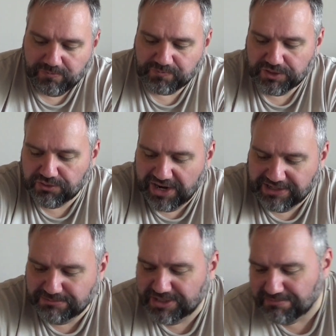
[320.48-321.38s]
the
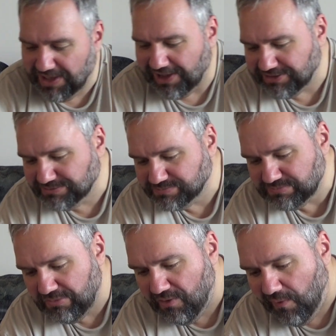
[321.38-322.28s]
Grand Big Mac,
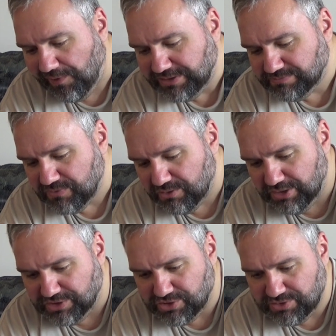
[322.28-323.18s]

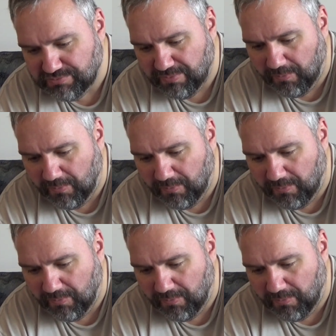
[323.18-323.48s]
which